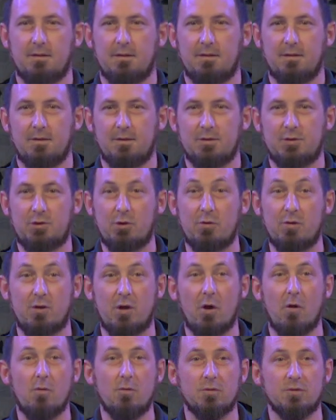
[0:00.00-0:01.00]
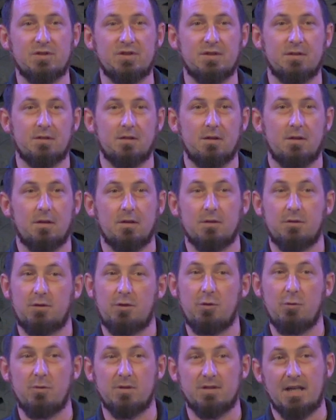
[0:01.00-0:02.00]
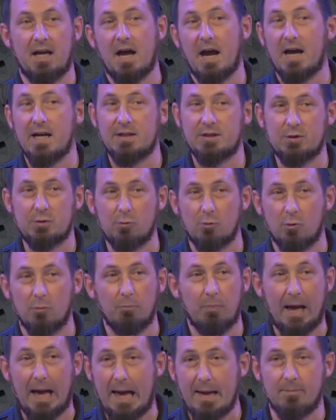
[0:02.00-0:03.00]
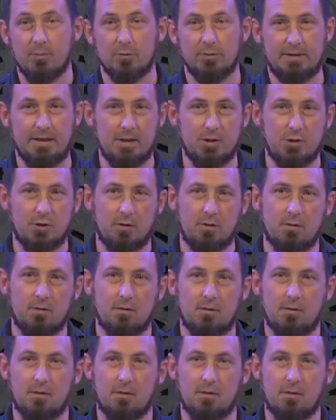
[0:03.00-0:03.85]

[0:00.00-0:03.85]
So he goes to his high school Bible teacher,